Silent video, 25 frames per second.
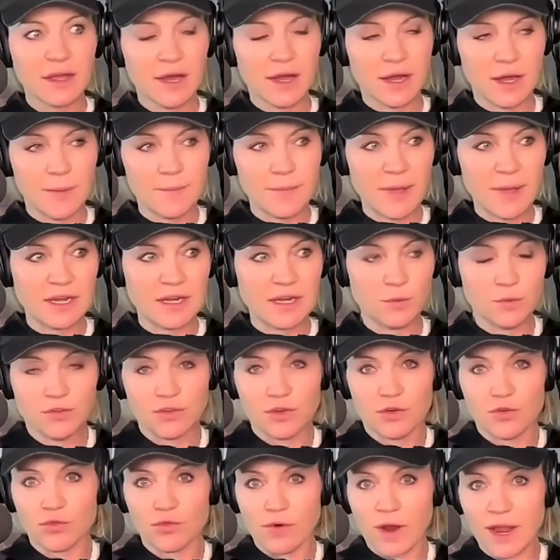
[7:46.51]
And it
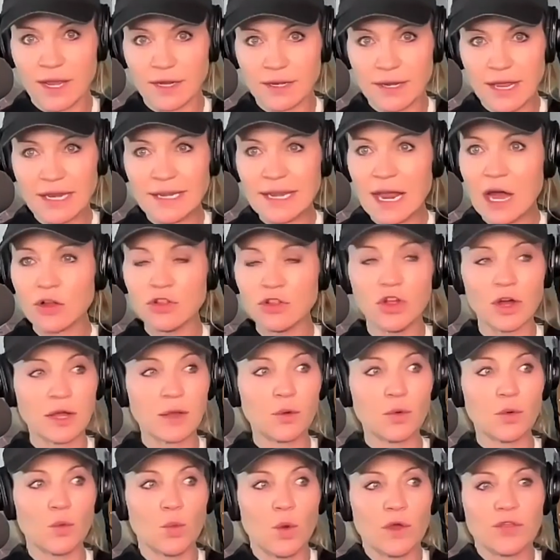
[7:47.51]
was great. And now
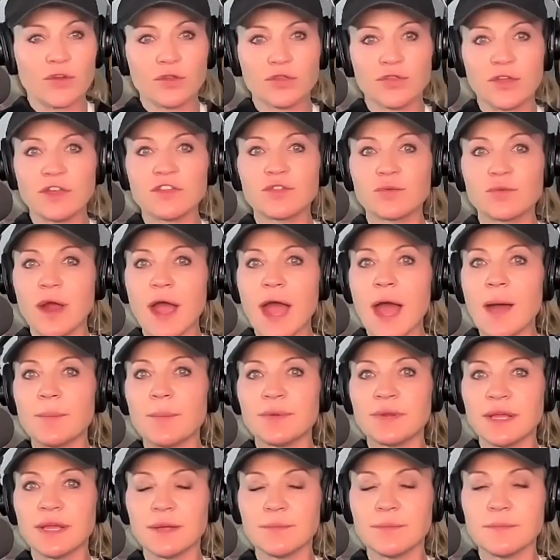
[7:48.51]
look, whether things were
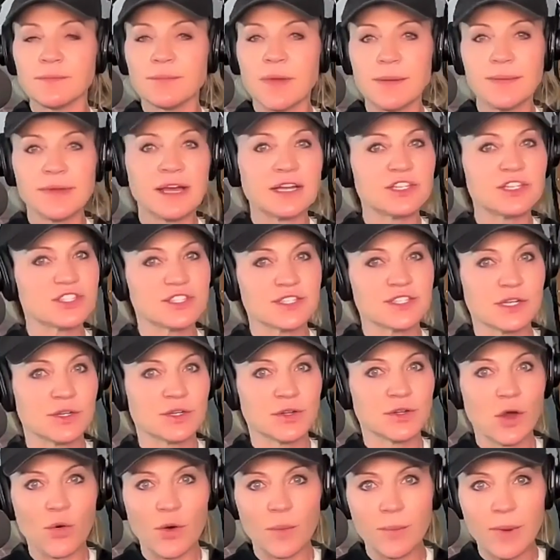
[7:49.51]
happening, maybe I just
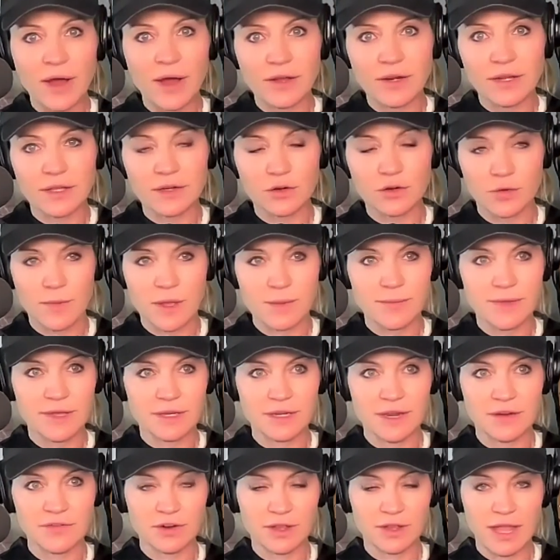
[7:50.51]
didn't know about it, or maybe
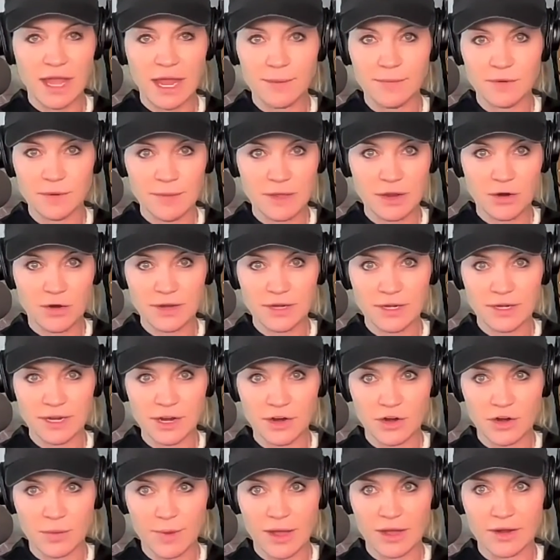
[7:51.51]
it never came to me or I didn't
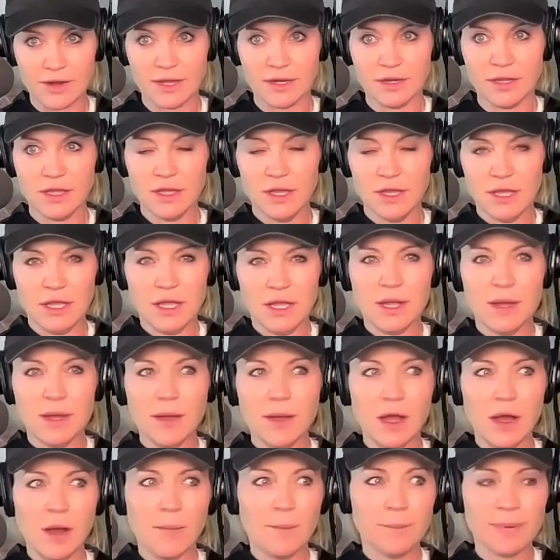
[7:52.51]
hear about it.
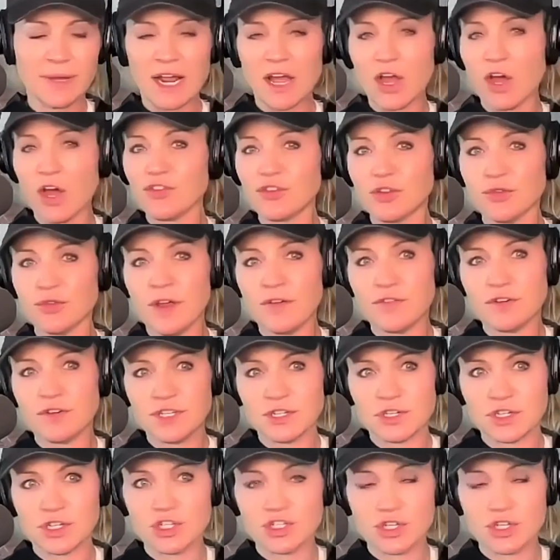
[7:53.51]
But I also never
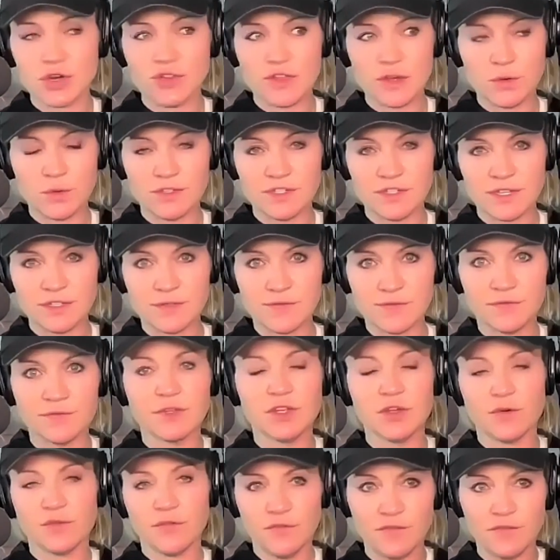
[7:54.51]
did a show that was as
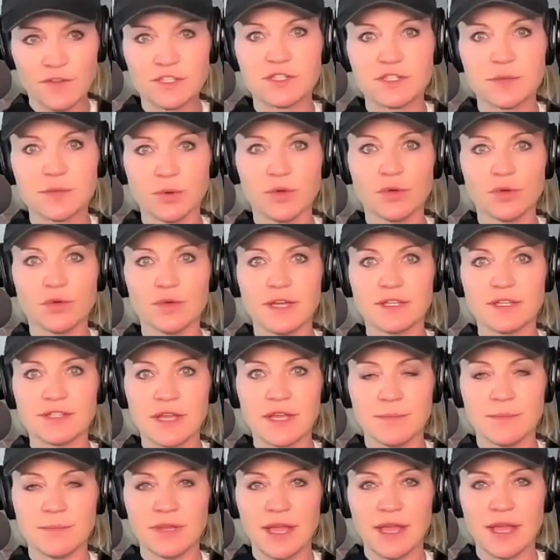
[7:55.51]
visible as
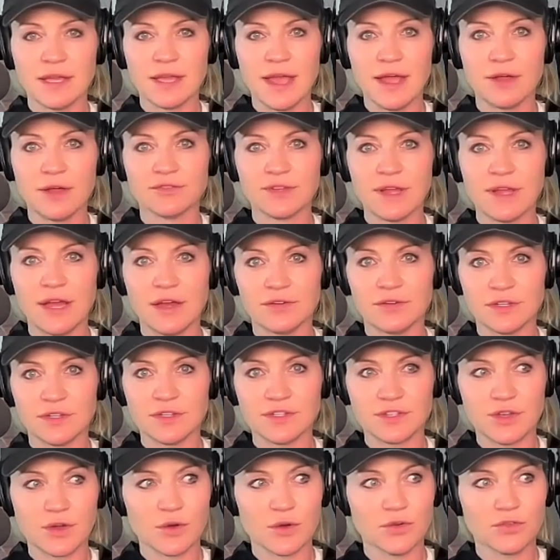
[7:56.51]
NBA Countdown.
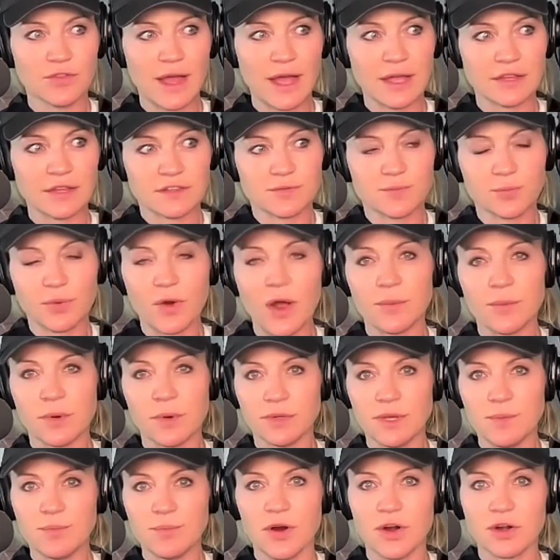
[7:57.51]
And so that's
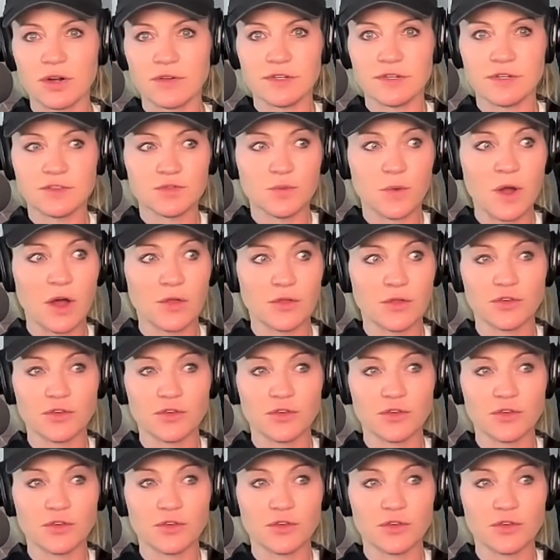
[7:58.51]
probably part of it as well.